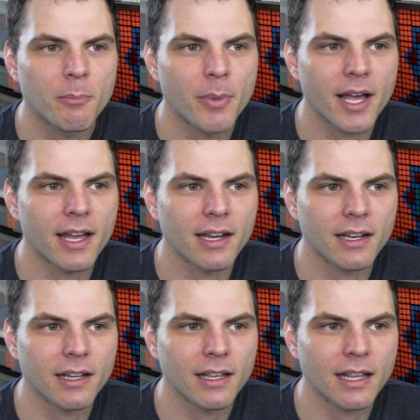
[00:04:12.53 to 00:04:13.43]

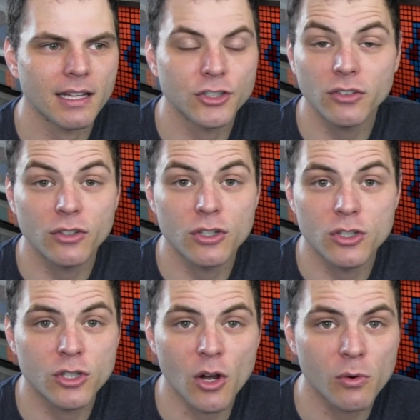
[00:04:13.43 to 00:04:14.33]
But just
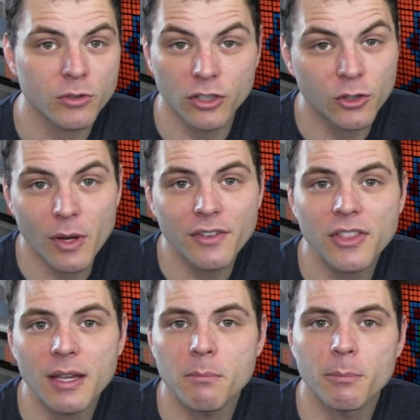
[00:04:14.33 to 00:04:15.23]
do
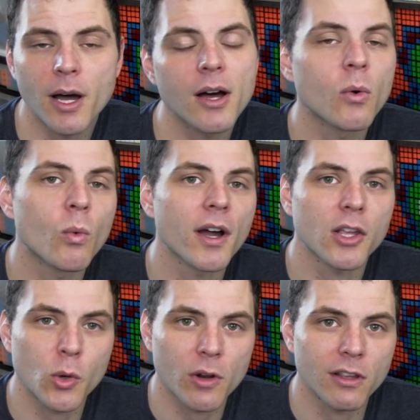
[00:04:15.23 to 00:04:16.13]
everything but
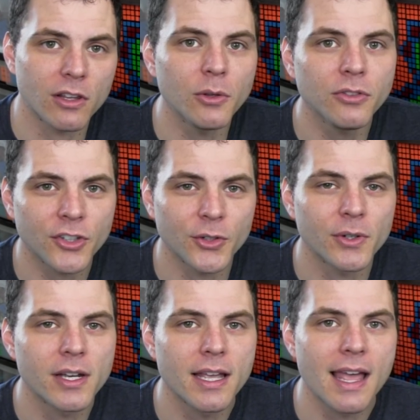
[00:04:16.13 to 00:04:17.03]
what you're used to.